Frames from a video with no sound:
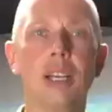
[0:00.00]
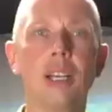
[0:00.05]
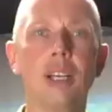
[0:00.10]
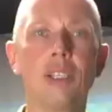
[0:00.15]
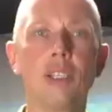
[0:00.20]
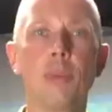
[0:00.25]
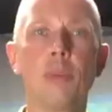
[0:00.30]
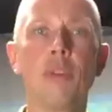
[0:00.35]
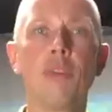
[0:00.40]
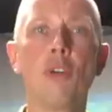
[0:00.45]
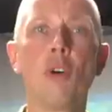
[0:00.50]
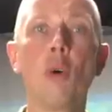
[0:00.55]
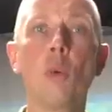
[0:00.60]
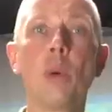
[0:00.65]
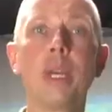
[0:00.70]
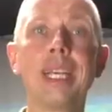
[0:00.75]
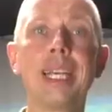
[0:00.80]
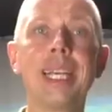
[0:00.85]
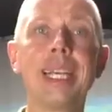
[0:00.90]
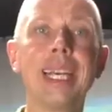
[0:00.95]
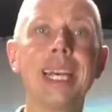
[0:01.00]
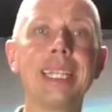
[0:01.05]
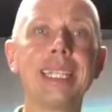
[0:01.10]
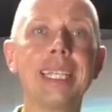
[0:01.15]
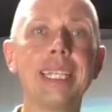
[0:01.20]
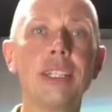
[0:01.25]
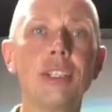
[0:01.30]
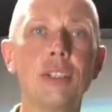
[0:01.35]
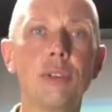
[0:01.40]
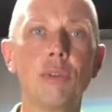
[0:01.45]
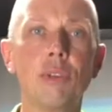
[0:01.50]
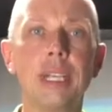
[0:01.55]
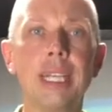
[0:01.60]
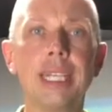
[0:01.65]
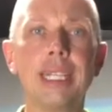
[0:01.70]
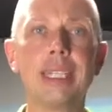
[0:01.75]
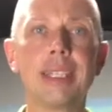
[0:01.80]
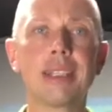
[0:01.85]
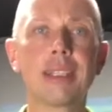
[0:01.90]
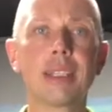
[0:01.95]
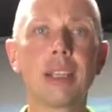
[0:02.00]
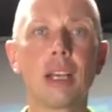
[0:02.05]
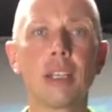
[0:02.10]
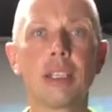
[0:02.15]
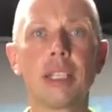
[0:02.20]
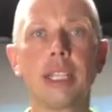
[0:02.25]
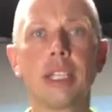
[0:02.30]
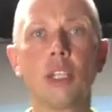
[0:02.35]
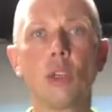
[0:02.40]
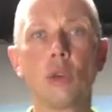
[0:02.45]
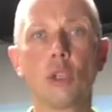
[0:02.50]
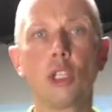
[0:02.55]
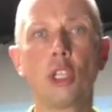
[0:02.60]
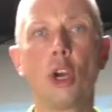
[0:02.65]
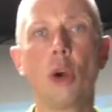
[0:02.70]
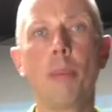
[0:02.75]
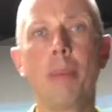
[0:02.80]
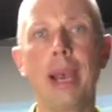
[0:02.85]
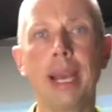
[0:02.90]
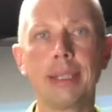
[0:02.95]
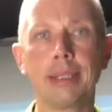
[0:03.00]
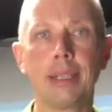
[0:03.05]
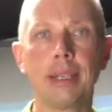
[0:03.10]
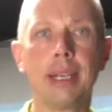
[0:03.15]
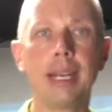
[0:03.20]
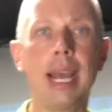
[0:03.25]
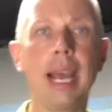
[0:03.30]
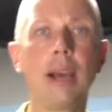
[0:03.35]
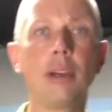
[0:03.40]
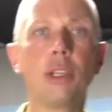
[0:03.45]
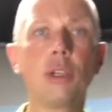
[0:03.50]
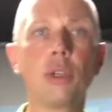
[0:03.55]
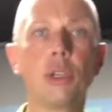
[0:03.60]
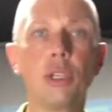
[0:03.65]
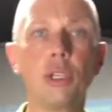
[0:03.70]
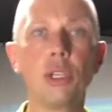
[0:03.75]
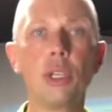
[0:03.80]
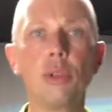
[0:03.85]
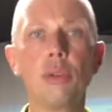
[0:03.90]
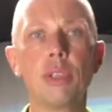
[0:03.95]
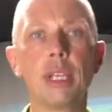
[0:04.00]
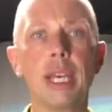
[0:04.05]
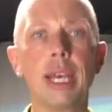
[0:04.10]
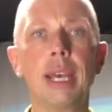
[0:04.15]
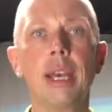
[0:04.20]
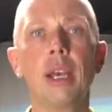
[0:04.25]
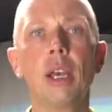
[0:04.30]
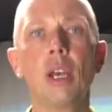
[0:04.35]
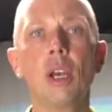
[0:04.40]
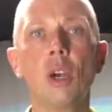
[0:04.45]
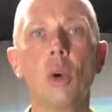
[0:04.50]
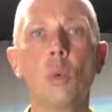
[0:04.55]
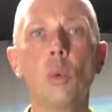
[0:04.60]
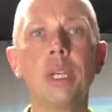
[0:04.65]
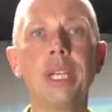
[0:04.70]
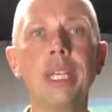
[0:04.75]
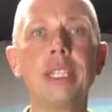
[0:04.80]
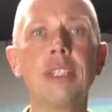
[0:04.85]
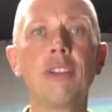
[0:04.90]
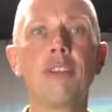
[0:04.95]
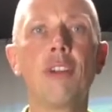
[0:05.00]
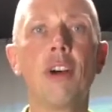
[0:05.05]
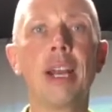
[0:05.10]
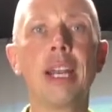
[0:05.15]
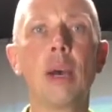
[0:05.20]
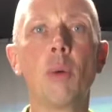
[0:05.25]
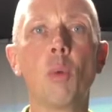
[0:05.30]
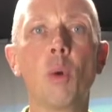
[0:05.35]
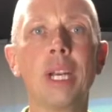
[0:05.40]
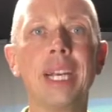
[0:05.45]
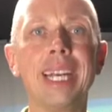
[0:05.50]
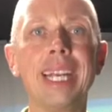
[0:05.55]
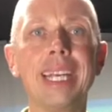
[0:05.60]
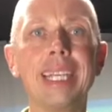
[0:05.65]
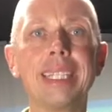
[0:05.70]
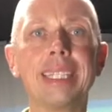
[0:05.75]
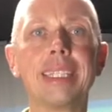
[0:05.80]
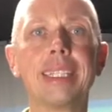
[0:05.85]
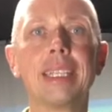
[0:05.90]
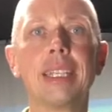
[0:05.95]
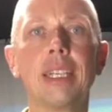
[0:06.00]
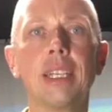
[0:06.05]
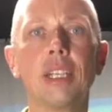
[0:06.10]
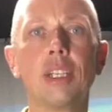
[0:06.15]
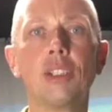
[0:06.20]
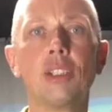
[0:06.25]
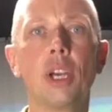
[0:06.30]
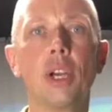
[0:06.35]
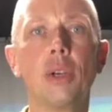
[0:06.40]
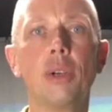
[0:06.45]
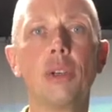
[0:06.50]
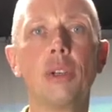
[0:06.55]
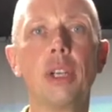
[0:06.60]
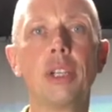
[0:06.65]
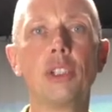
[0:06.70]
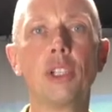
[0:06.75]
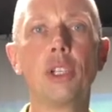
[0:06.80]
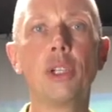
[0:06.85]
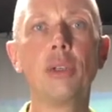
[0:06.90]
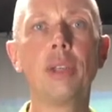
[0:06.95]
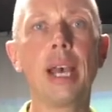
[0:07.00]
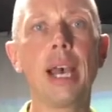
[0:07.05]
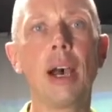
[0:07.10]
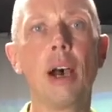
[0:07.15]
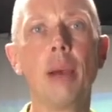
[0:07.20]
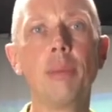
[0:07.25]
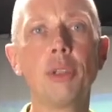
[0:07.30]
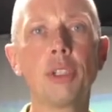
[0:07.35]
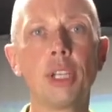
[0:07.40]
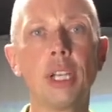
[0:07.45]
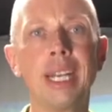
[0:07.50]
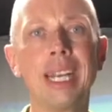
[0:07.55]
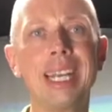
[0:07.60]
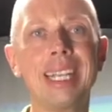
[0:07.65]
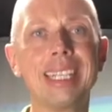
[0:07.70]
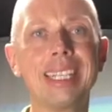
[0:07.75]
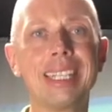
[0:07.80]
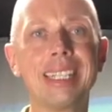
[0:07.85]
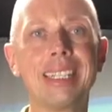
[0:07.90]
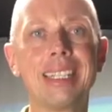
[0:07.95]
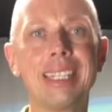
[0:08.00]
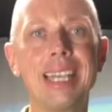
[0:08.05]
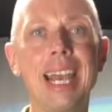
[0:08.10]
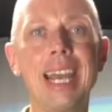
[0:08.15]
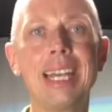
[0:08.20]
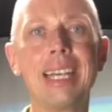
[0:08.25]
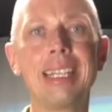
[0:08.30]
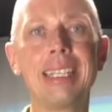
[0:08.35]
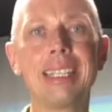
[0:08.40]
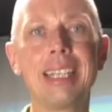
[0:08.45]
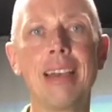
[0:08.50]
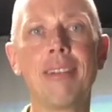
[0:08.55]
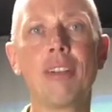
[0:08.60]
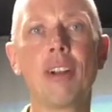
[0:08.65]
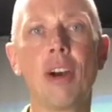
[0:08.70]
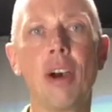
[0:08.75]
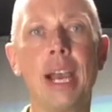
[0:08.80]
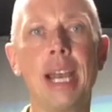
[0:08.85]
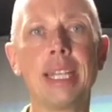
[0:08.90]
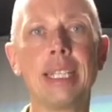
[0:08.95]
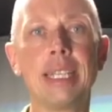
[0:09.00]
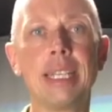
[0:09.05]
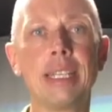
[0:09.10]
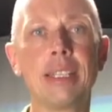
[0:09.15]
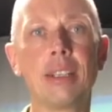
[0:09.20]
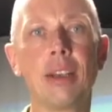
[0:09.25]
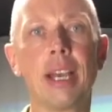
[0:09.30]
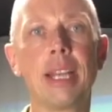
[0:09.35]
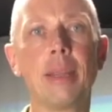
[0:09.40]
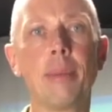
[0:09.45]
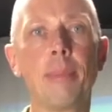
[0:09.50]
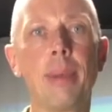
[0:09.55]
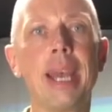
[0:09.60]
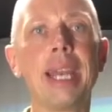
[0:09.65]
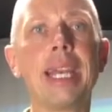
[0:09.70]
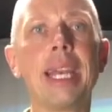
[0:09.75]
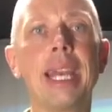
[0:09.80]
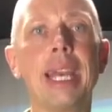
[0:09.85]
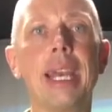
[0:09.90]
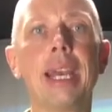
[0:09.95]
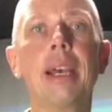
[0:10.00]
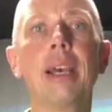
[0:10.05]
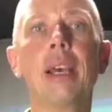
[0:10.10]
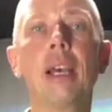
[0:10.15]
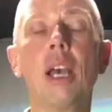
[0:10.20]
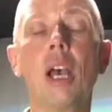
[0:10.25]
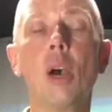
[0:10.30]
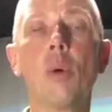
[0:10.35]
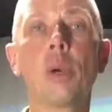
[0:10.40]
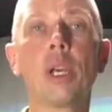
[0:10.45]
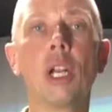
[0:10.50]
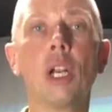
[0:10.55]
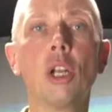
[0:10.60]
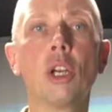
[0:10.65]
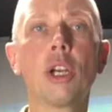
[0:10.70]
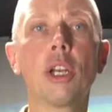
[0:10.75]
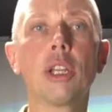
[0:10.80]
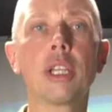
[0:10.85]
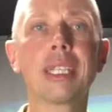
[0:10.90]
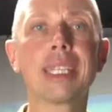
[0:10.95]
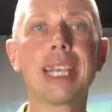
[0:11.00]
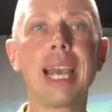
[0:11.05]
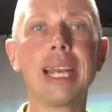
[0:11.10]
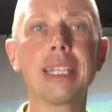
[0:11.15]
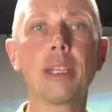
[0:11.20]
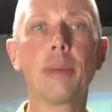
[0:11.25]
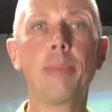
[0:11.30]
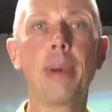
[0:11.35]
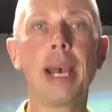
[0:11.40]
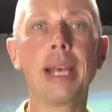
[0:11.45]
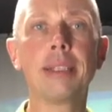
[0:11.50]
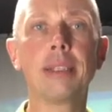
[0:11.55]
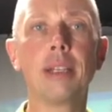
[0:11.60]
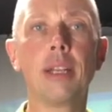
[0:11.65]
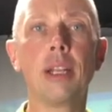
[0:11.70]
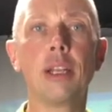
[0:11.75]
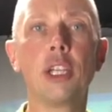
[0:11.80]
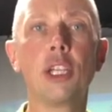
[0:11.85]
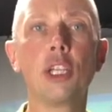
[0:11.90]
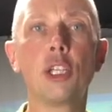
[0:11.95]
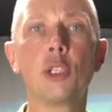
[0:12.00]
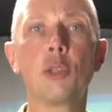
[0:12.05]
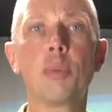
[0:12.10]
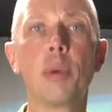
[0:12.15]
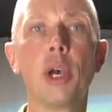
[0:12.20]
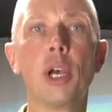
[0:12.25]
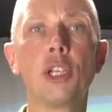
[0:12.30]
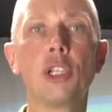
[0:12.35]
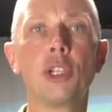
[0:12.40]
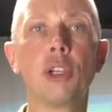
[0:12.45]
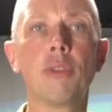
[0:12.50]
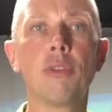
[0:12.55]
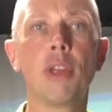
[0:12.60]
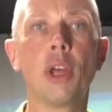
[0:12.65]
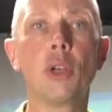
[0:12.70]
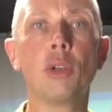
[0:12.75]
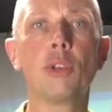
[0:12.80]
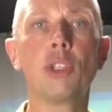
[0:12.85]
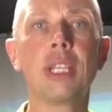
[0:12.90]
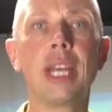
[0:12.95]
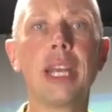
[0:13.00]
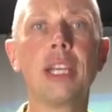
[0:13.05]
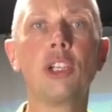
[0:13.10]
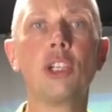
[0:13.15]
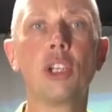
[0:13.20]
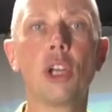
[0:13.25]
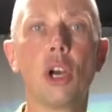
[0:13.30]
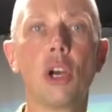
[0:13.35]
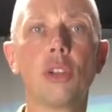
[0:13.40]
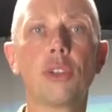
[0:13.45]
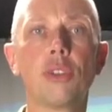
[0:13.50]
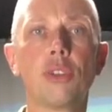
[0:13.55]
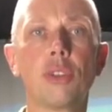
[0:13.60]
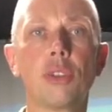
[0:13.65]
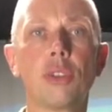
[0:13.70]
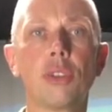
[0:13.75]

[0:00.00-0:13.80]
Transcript: So before we can get into really discussing your shot pattern and how you can use it, we need to find out what it is. So to do that, I'm just going to hit 10 7-irons inside the bay here. And we're going to look at the scatter pattern and the dispersion of those 10 shots.